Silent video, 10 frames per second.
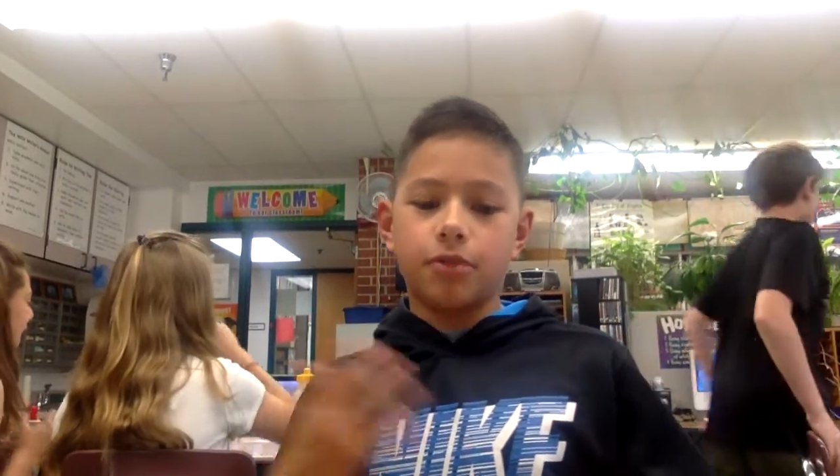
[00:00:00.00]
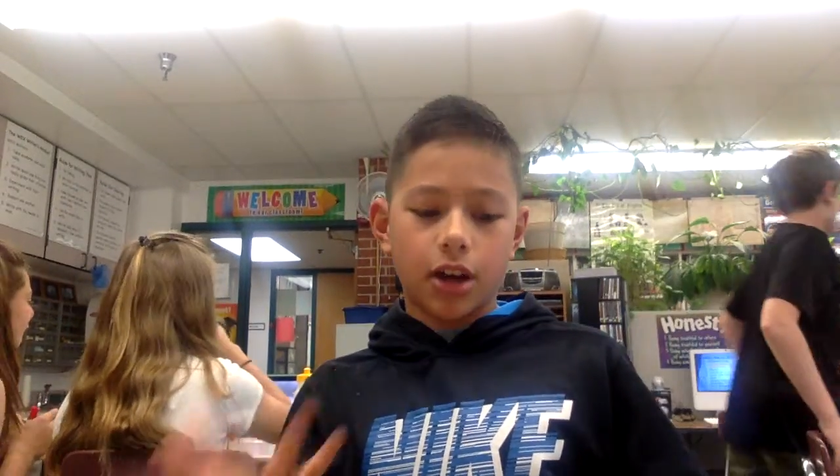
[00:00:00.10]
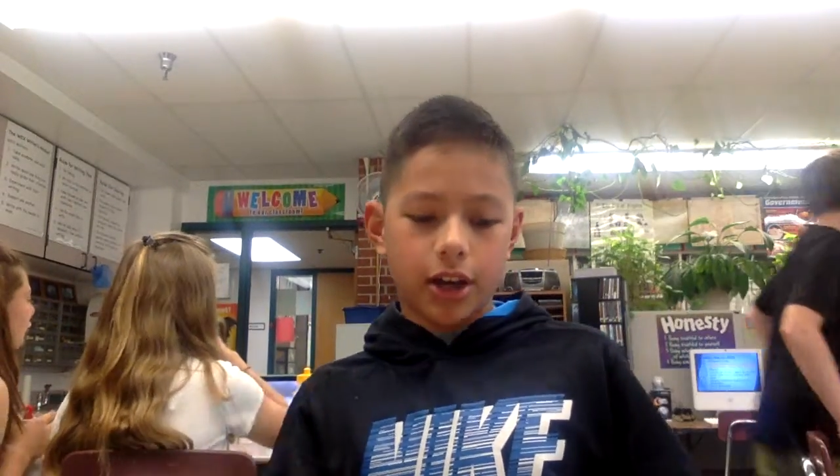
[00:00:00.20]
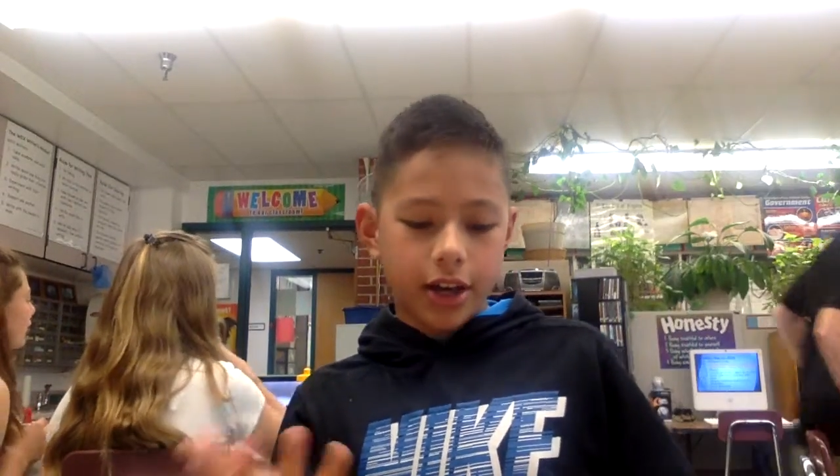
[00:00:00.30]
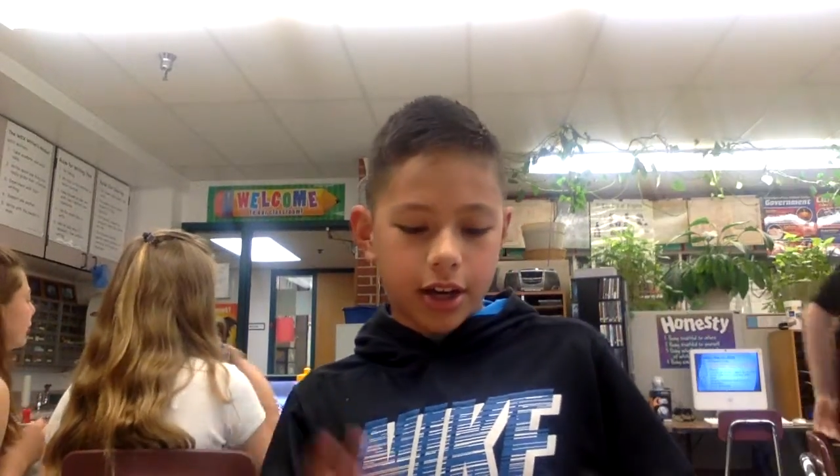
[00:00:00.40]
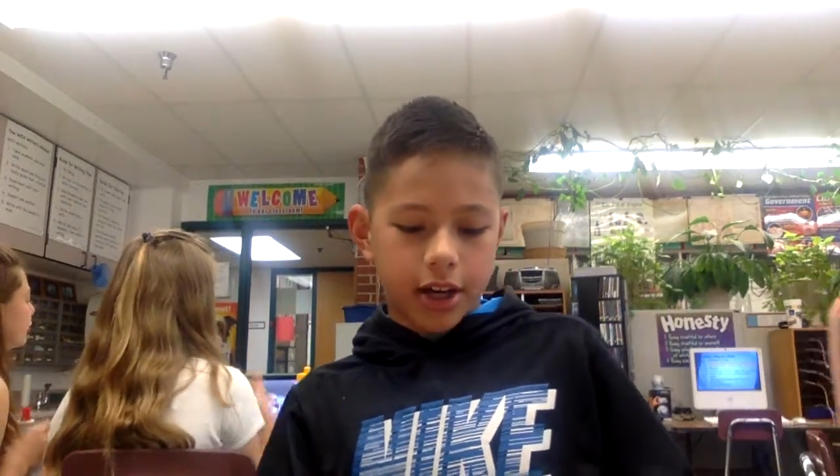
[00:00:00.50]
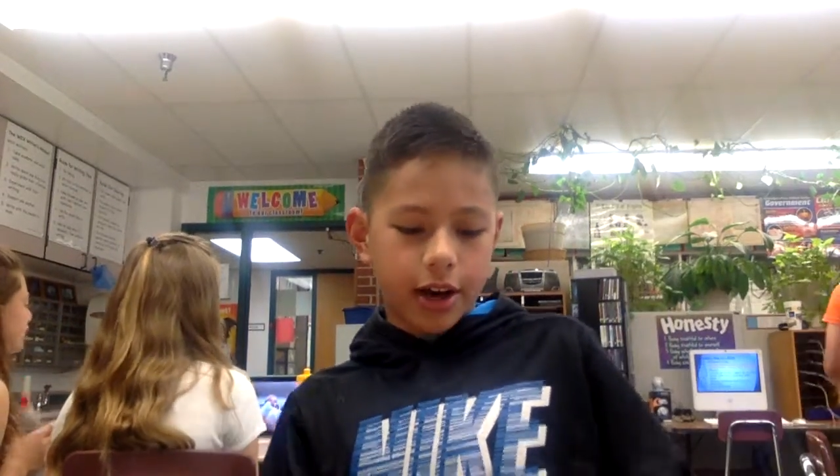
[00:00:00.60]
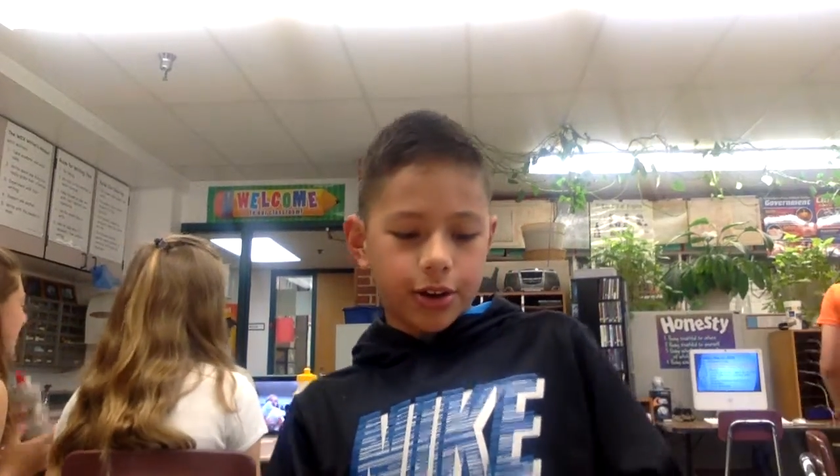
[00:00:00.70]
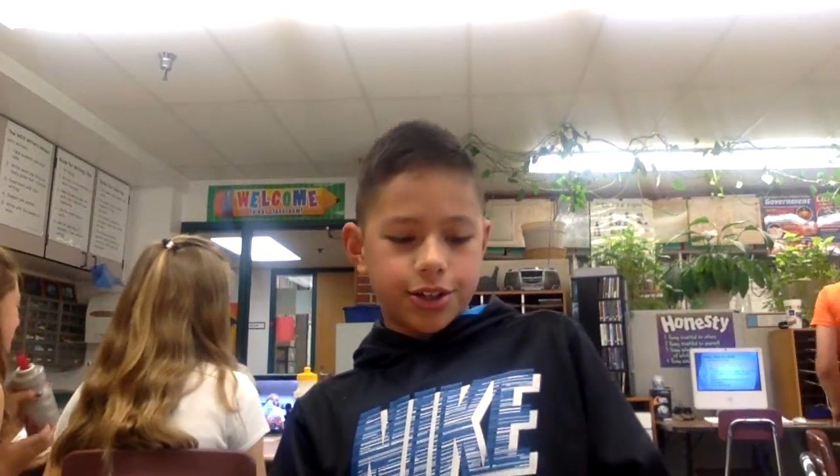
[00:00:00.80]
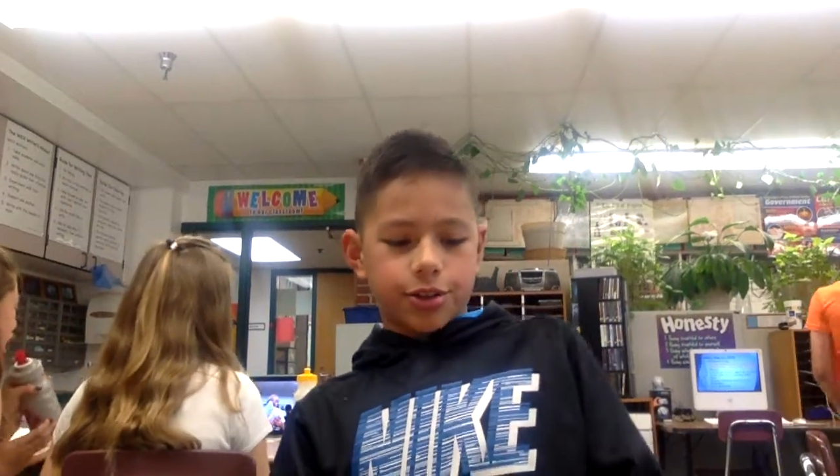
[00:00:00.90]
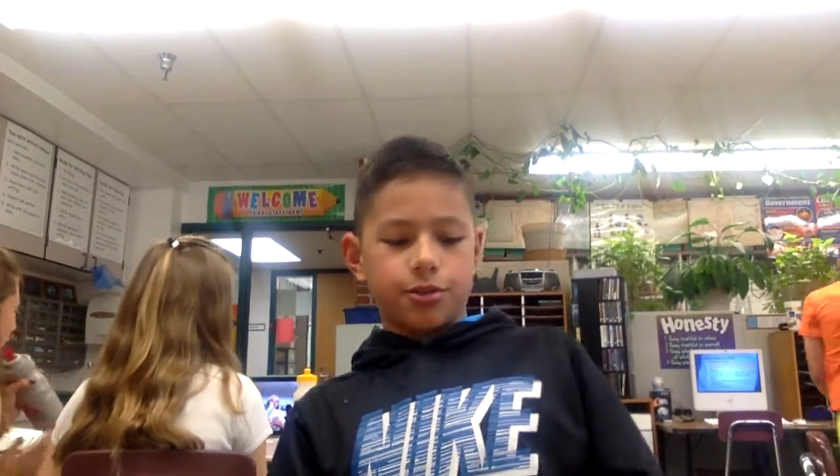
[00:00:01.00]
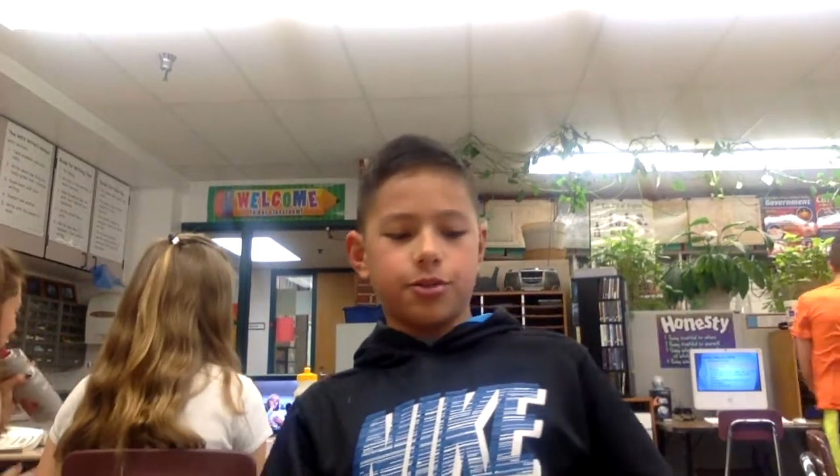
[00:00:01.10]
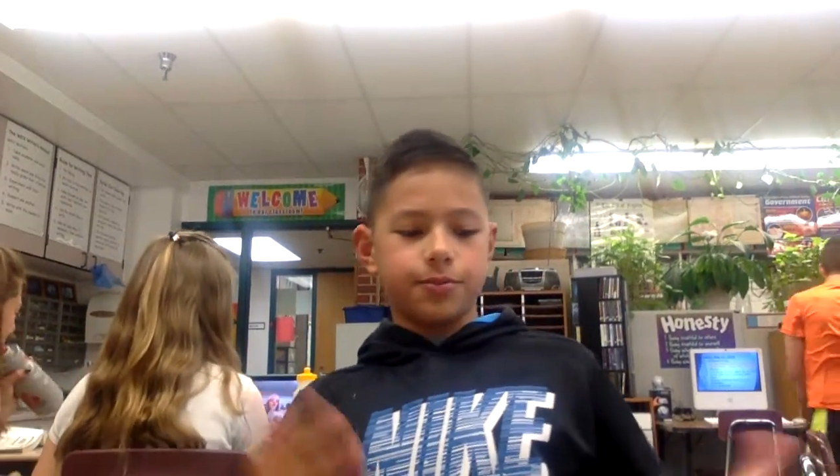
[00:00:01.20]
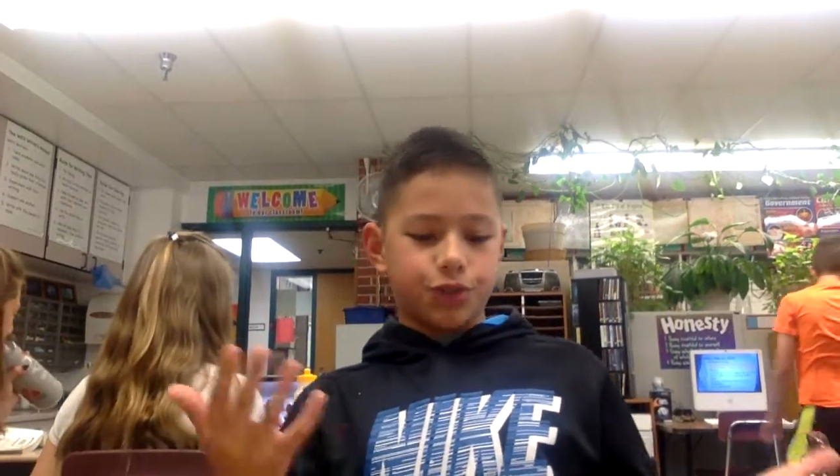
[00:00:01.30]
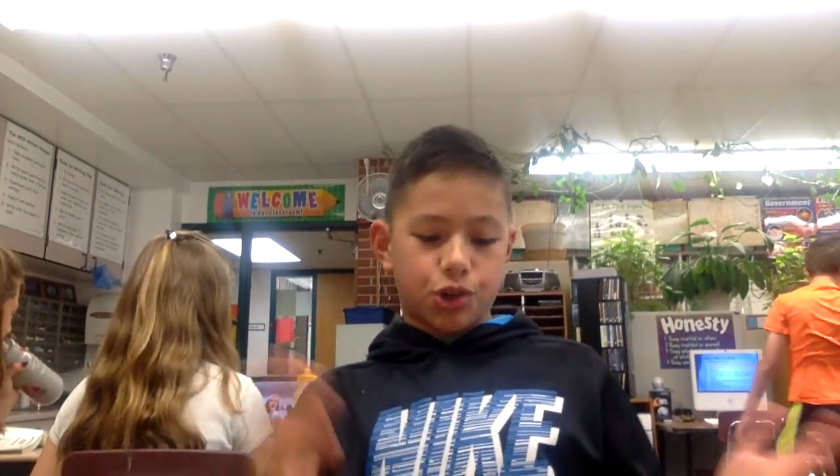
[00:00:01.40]
a, a
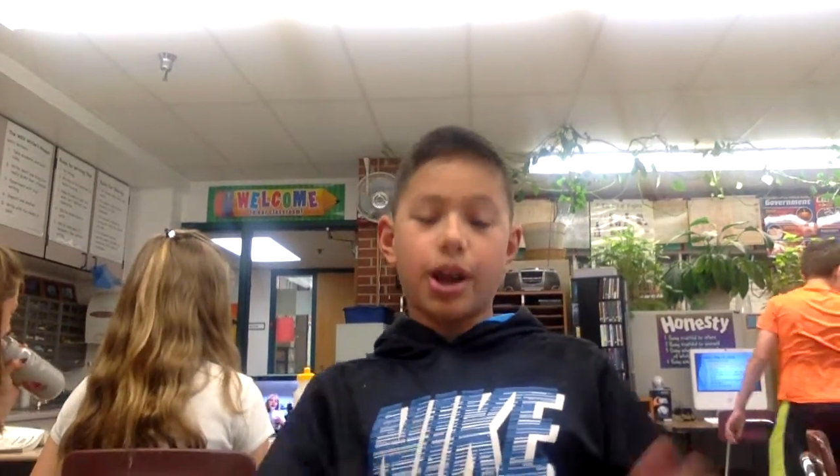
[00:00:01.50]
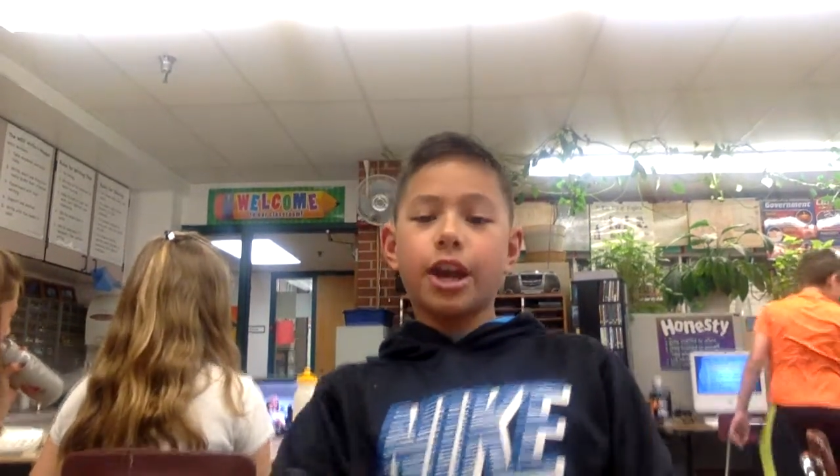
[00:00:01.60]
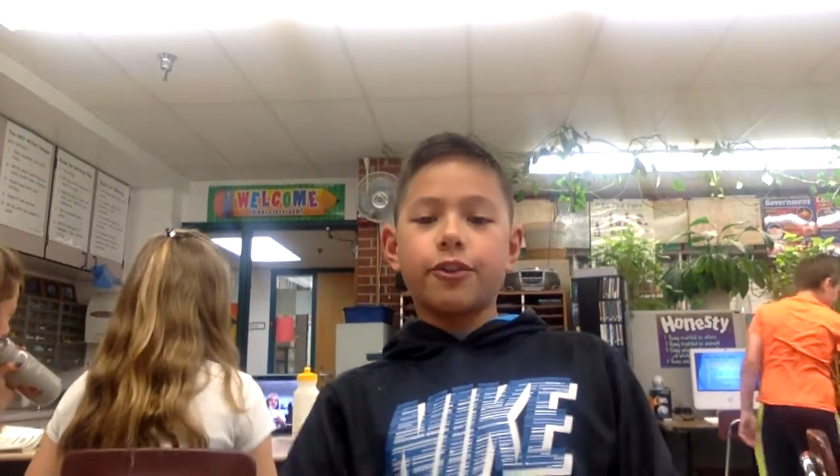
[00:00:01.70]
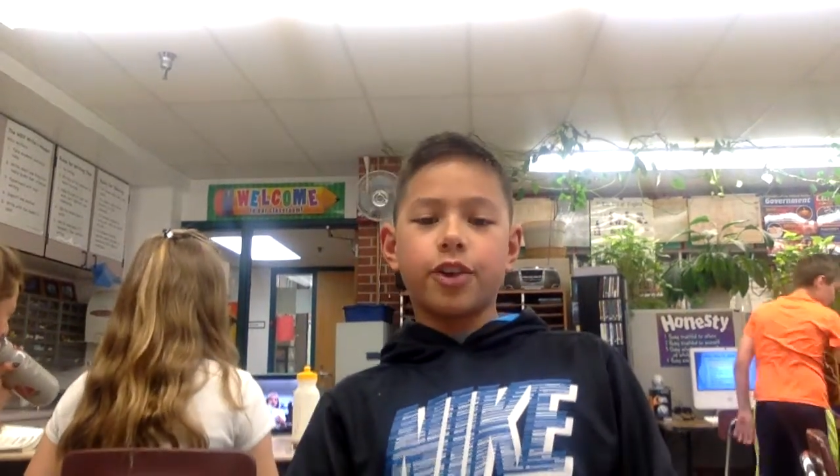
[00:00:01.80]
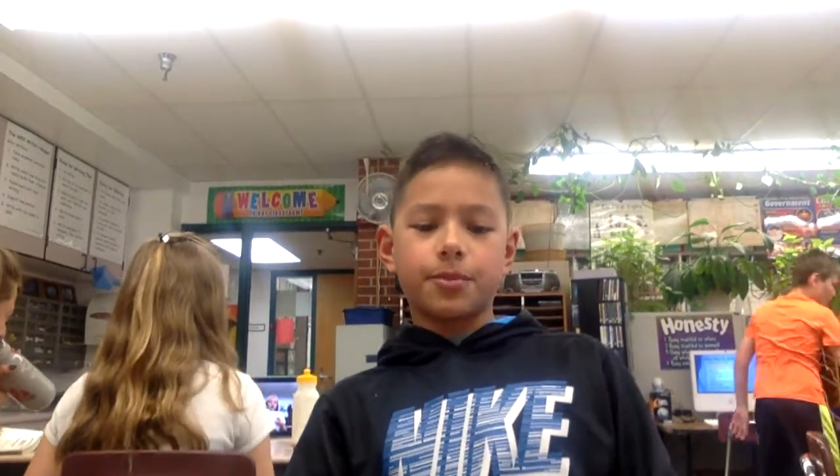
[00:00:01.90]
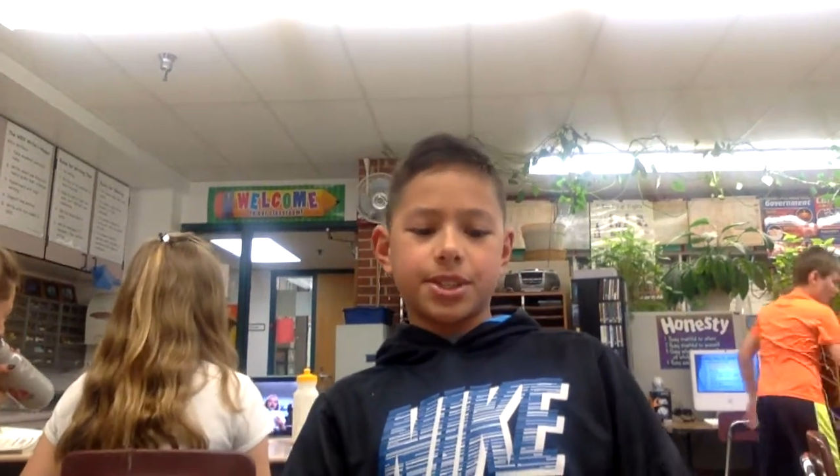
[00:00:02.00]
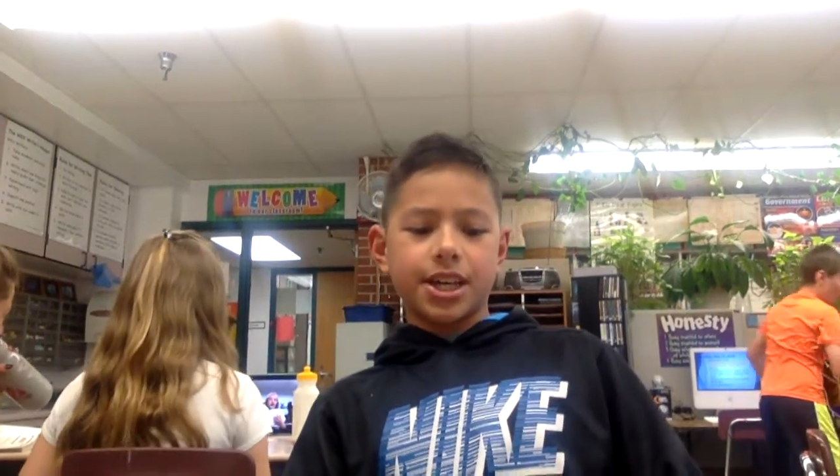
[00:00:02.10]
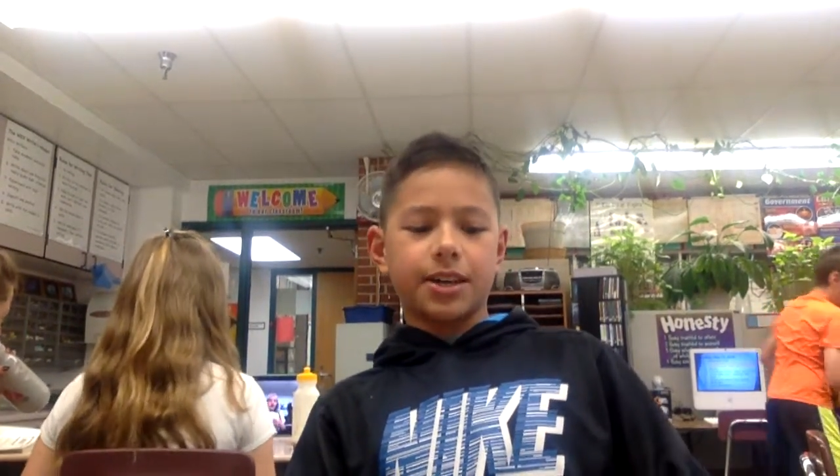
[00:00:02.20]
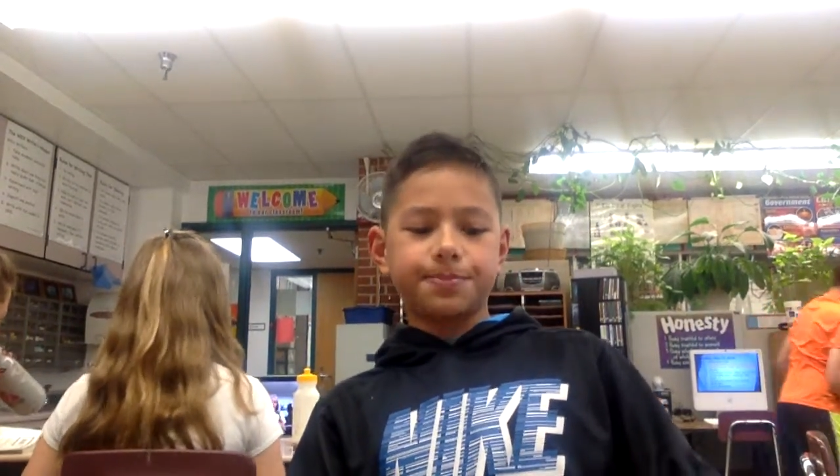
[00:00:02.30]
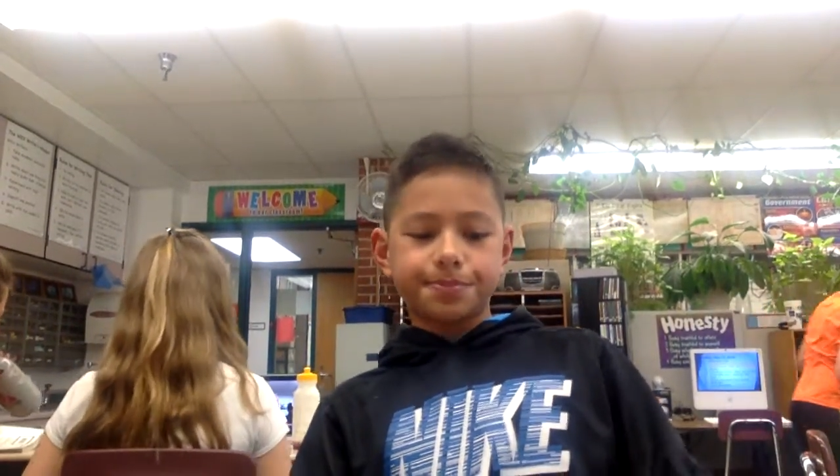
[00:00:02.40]
character trait of him is that